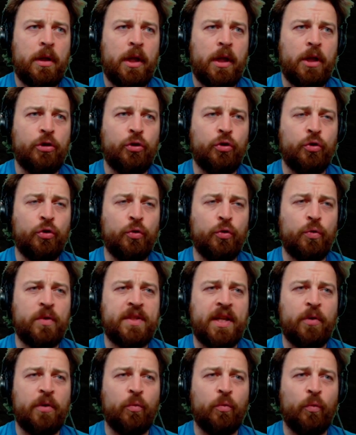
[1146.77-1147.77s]
and you
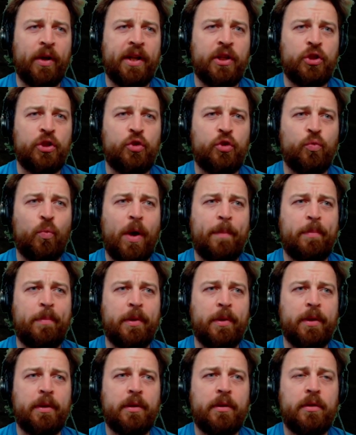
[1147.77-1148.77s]
use a ranged
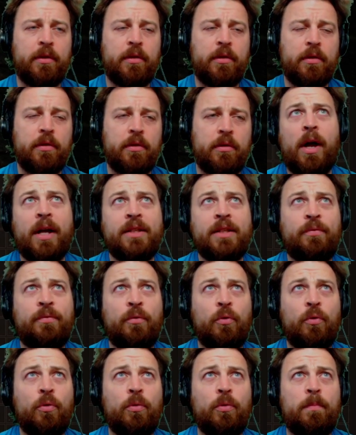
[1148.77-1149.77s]
weapon. As
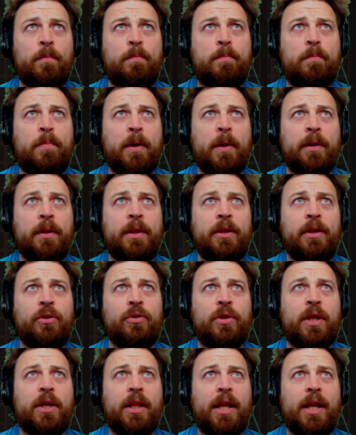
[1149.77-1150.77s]
for building
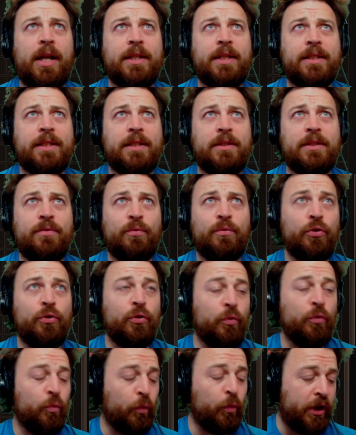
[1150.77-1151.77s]
your classes, for
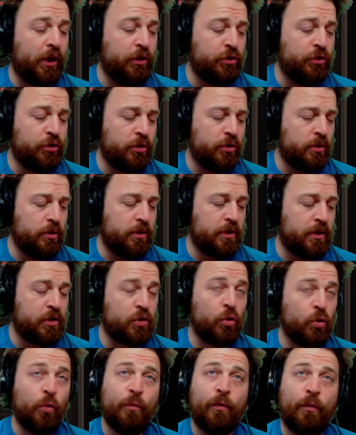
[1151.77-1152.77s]
your ranger,
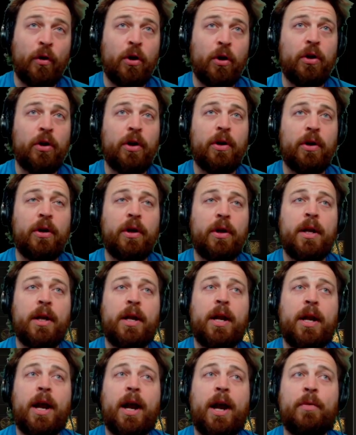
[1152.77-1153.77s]
so far,
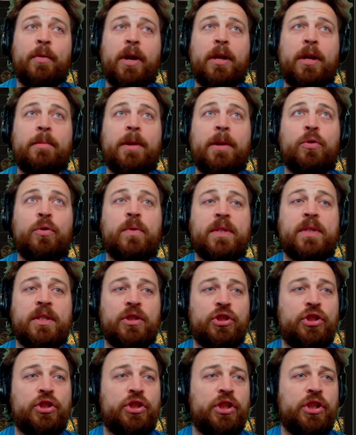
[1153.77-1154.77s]
I recommend using
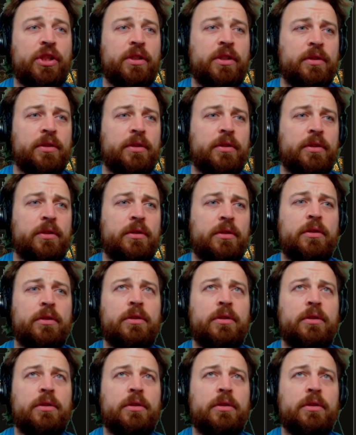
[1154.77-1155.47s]
a shield.